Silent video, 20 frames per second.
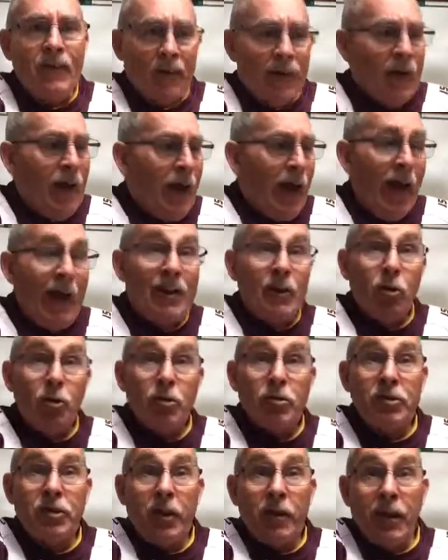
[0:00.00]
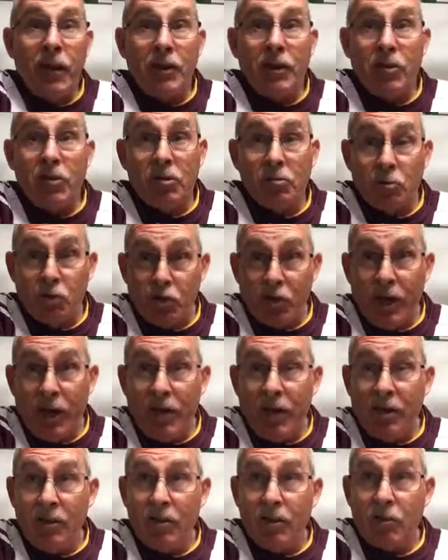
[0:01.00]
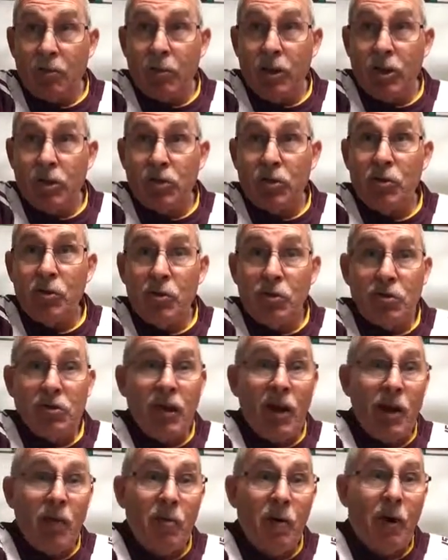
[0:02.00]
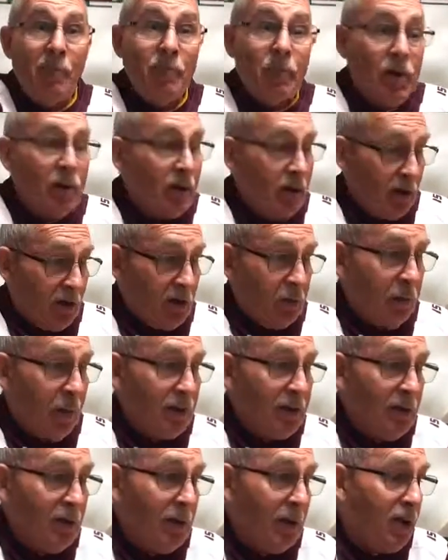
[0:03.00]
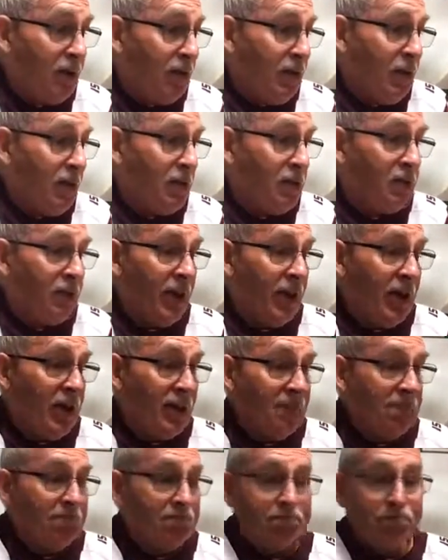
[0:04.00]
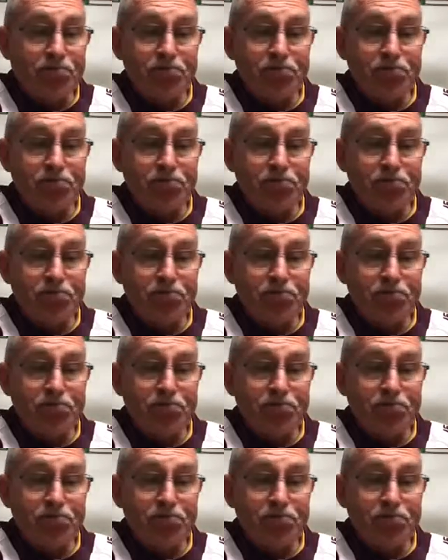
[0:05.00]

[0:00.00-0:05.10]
Yeah, and also they did some trading this week too. So expecting big things there.